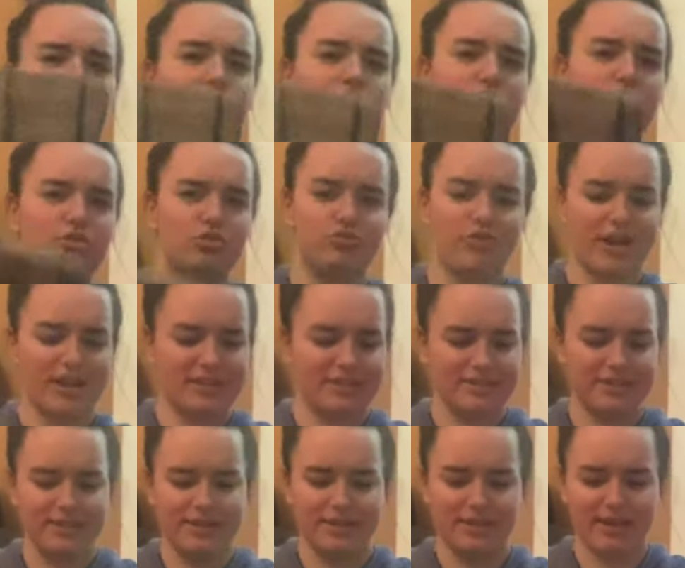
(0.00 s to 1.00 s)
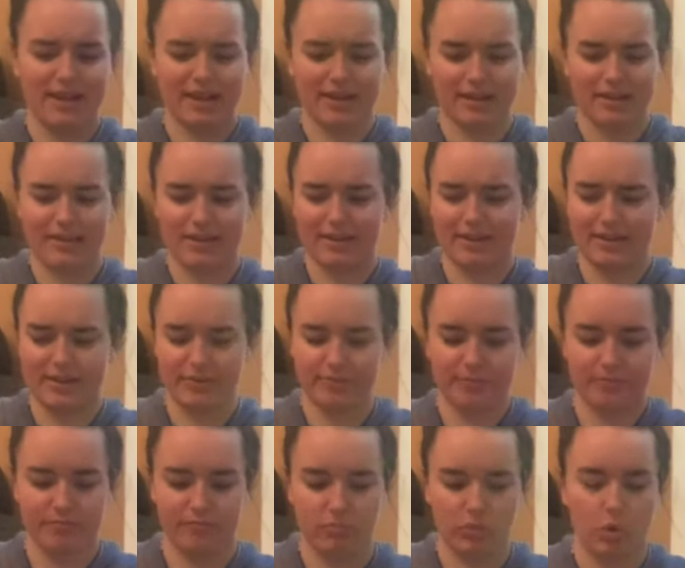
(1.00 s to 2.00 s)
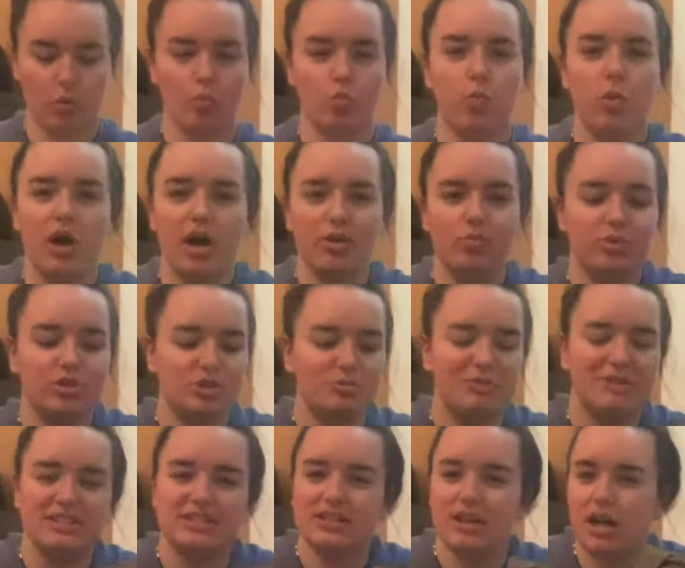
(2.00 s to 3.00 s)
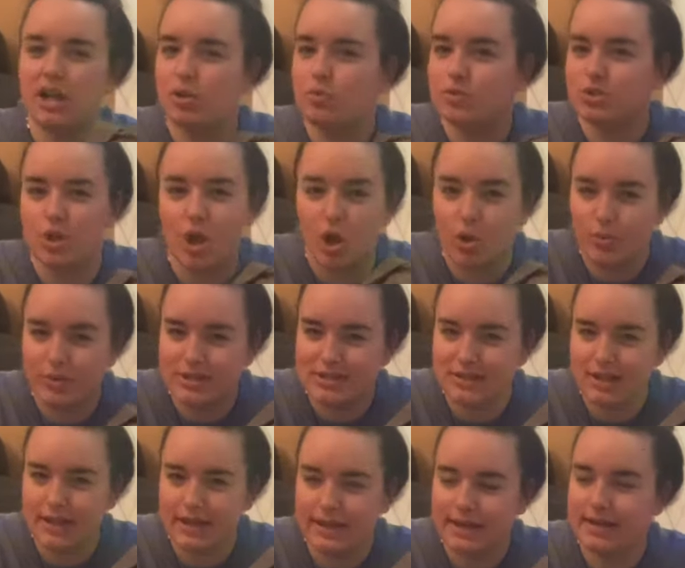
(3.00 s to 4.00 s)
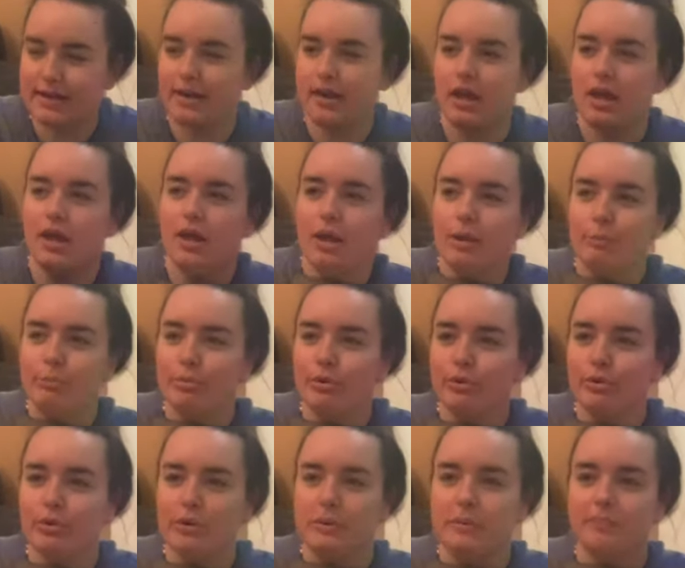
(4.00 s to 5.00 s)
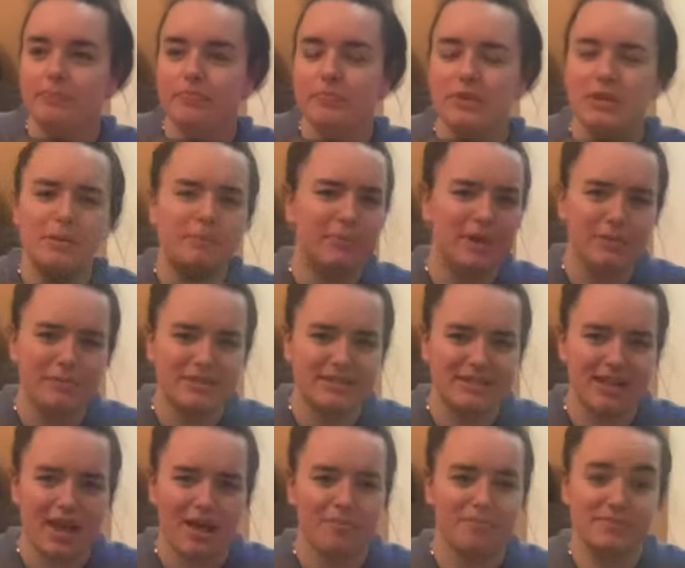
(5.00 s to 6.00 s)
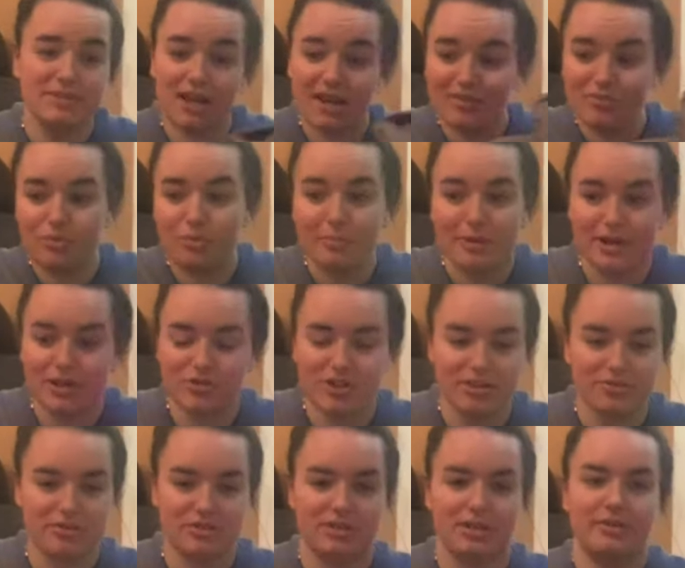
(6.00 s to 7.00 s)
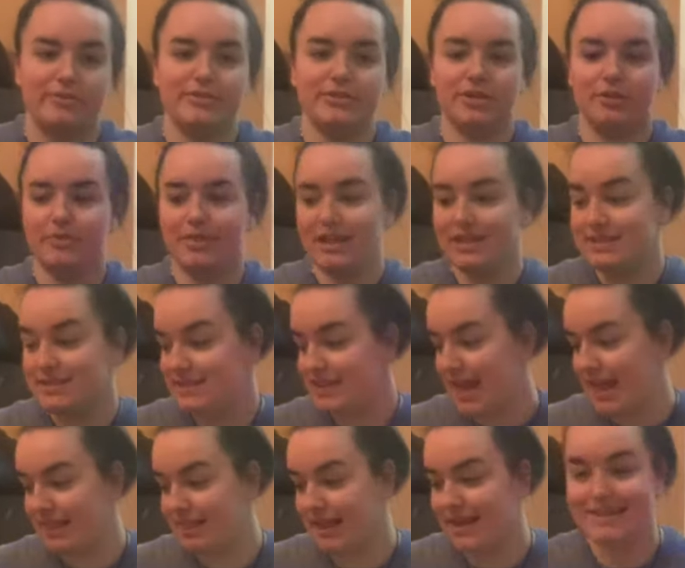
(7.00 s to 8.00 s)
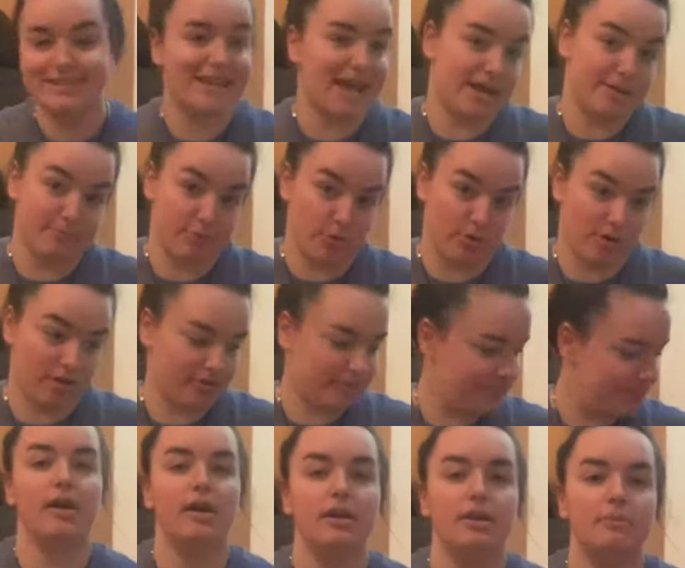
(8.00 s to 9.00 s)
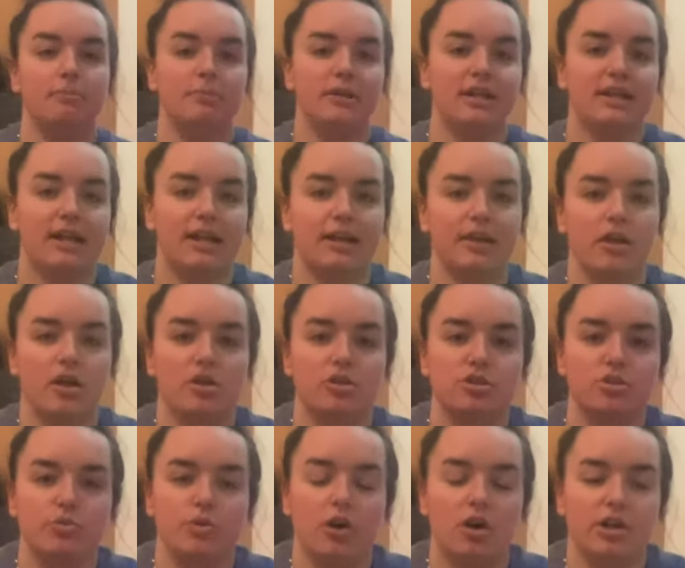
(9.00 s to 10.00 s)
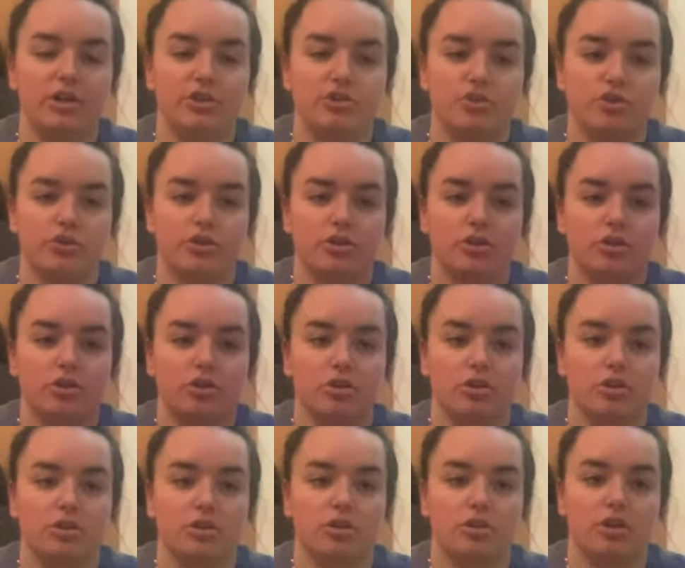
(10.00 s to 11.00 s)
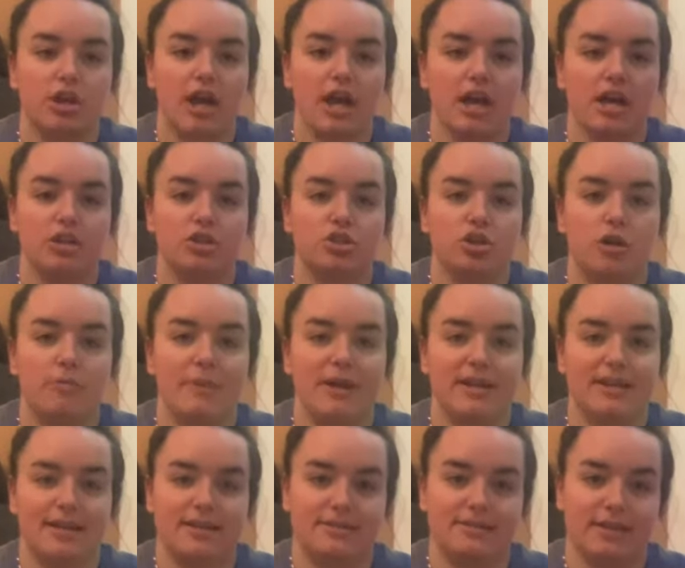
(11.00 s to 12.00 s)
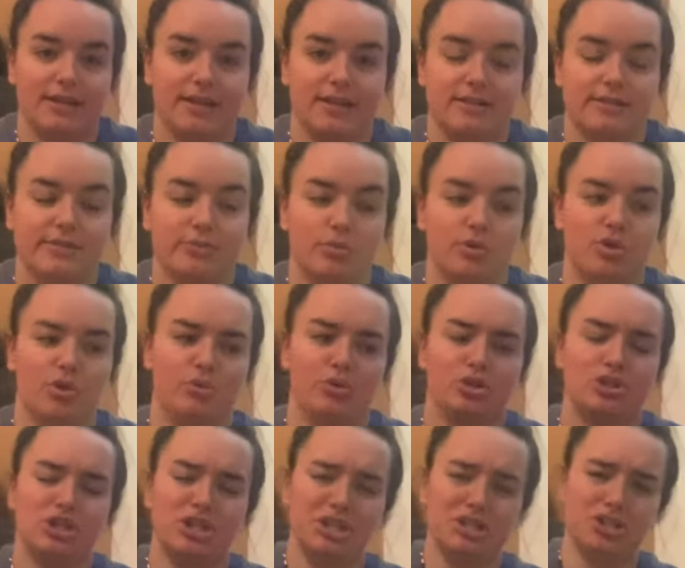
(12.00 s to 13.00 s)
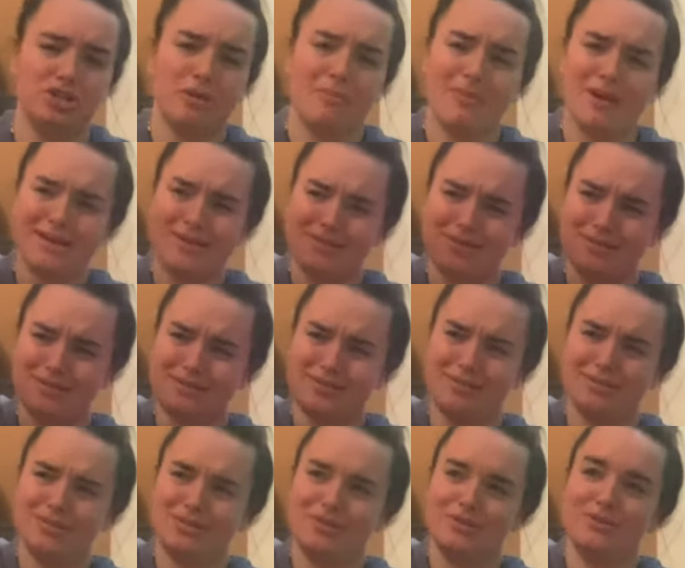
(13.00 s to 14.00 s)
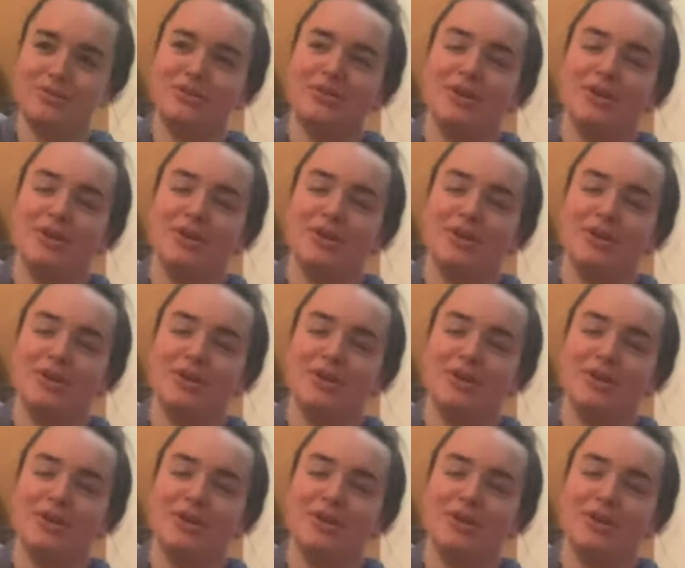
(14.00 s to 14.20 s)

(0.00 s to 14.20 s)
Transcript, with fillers: they're just trendy and like what I wish my style was always like. But baby steps. I've one pair of trousers now, so let's get like ten more. Me and Natalie also got each other uh, Shawn Mendes tickets, so we're going to see Shawn Mendes.